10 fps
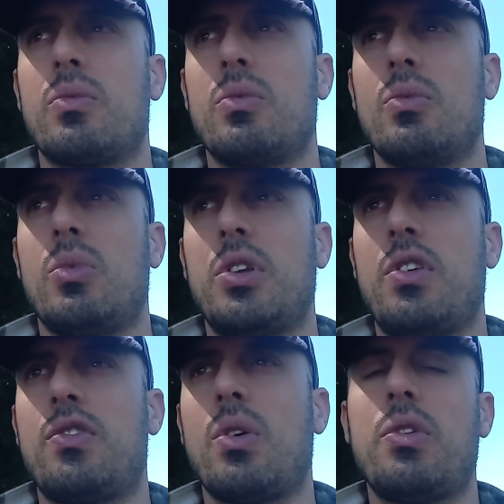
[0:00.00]
what this
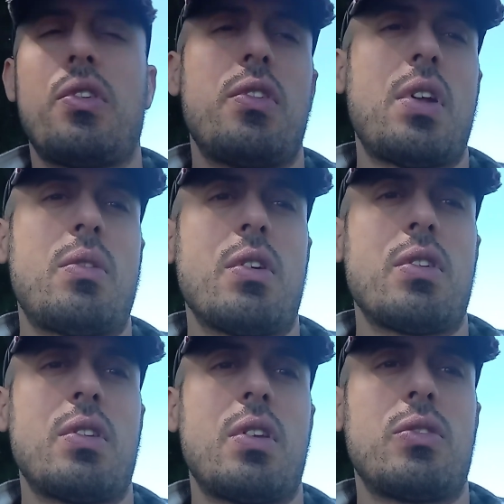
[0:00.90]
shows us is that Russia
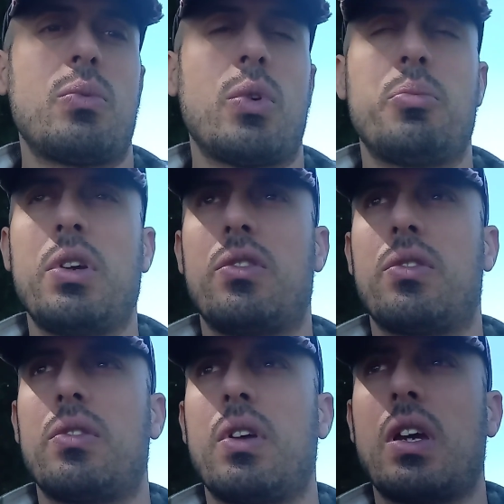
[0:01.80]
doesn't want peace.
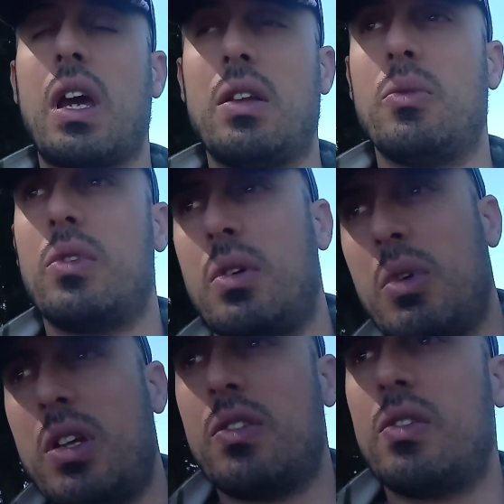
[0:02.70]
Again, I
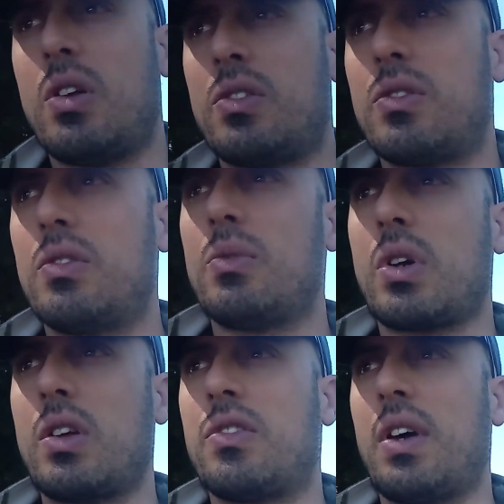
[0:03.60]
mean, not
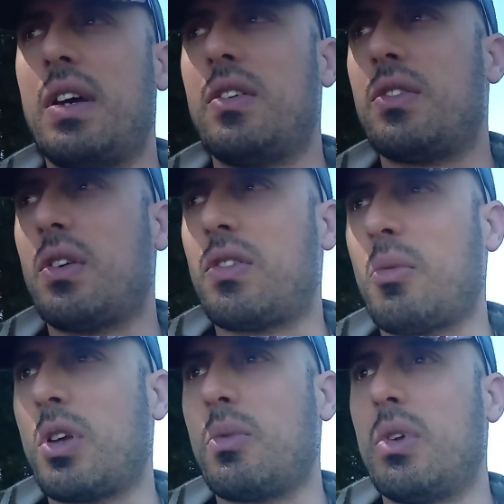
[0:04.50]
rocket science, not
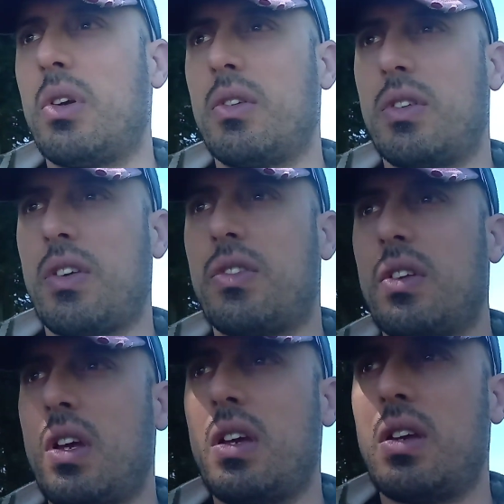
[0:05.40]
something we learned
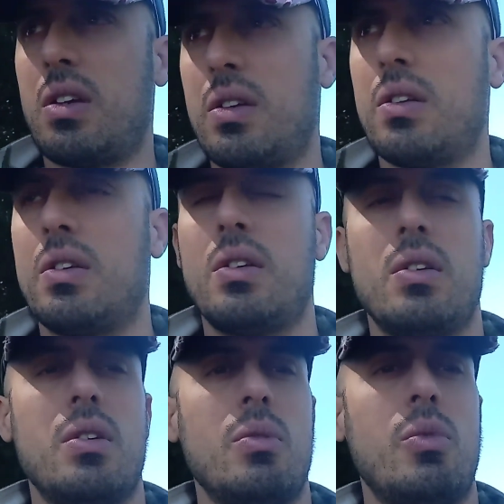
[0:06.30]
yesterday.
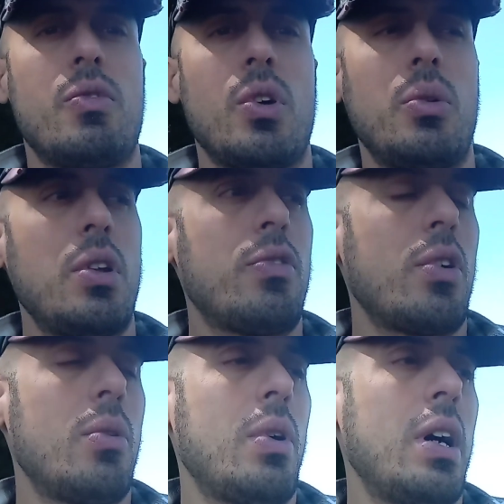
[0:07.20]
We've known it for
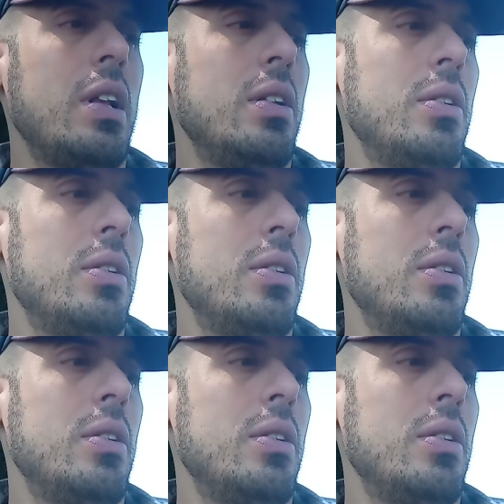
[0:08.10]
a while.